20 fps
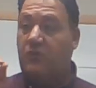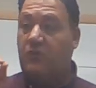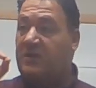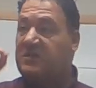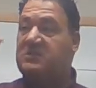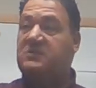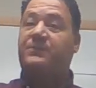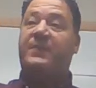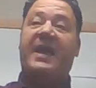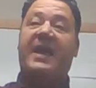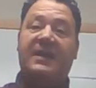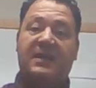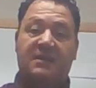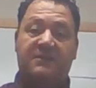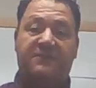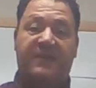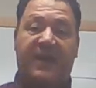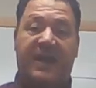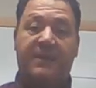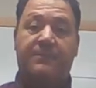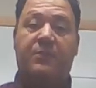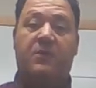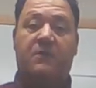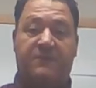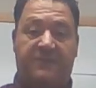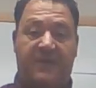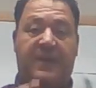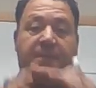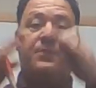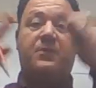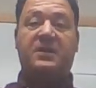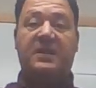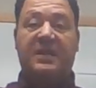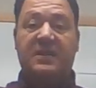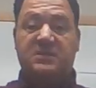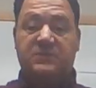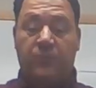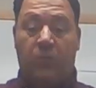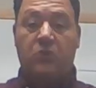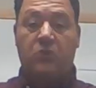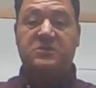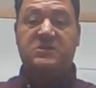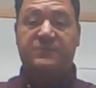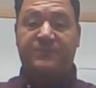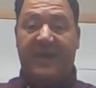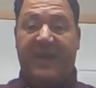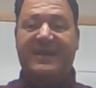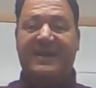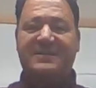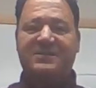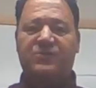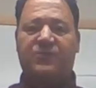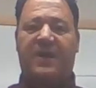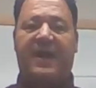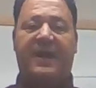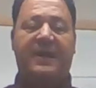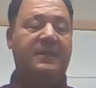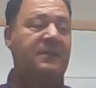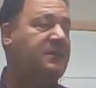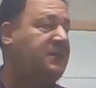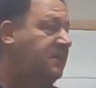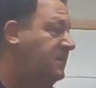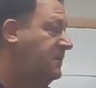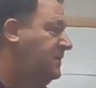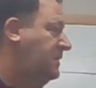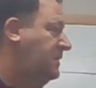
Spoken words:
We're expanding vapor. Vapor needs more space, right?